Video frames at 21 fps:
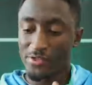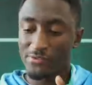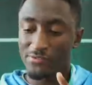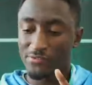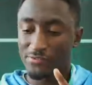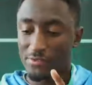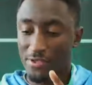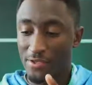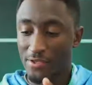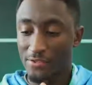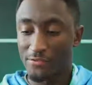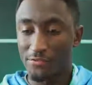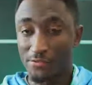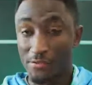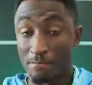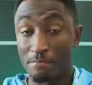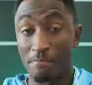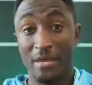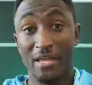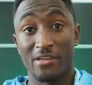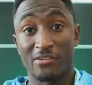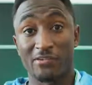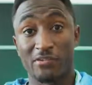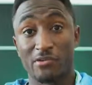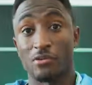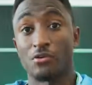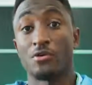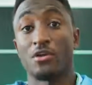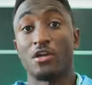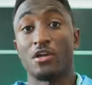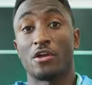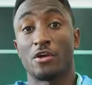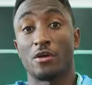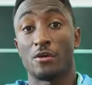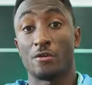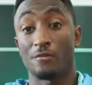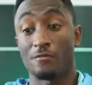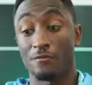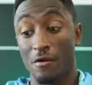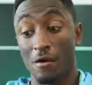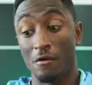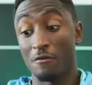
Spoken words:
This is the biggest learning curve